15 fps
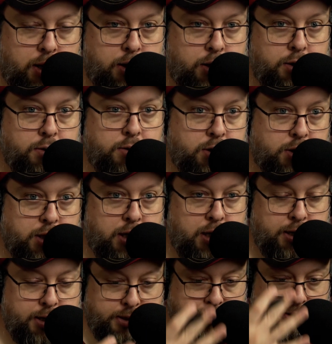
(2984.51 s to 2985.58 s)
I got to do this thing.
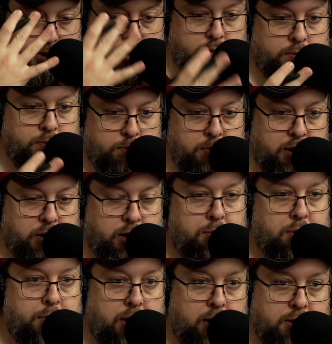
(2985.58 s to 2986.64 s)
And he's, you know, mentally
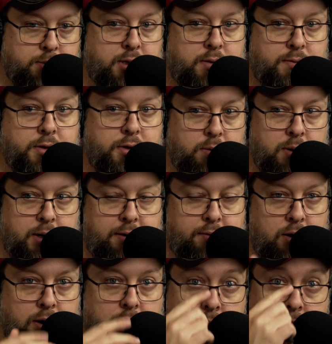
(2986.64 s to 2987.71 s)
preparing himself to do
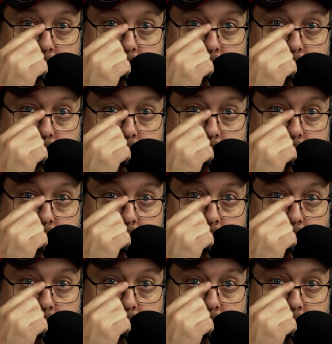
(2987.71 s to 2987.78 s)
whatever.